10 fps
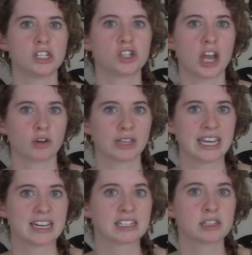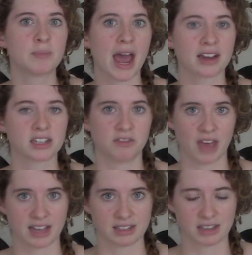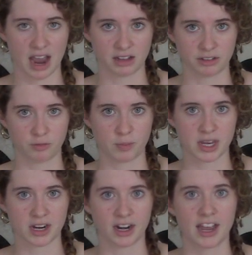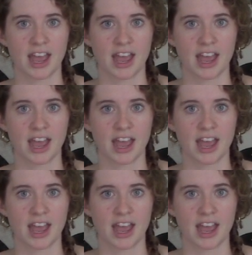can generally expect of that style of beer.